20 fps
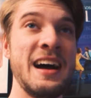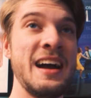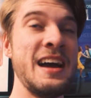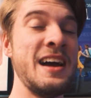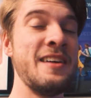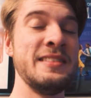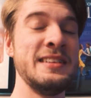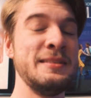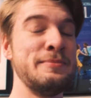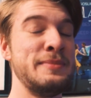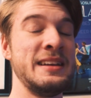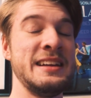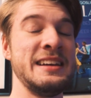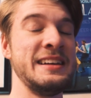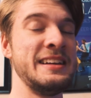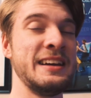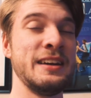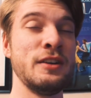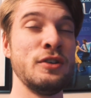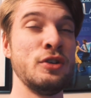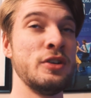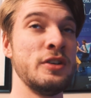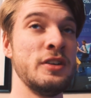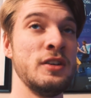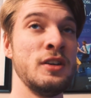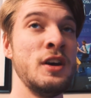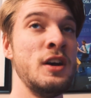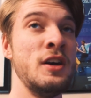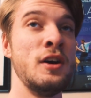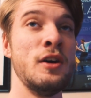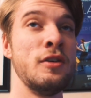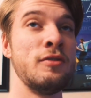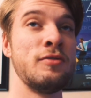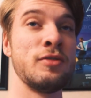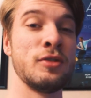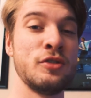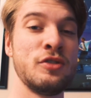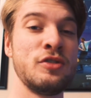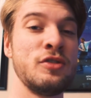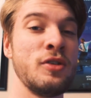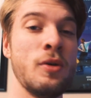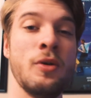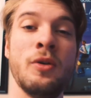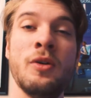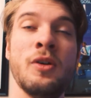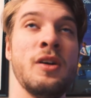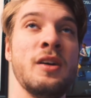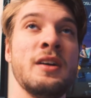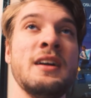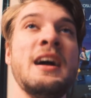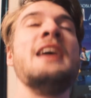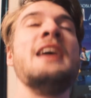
I have been eating good for so long.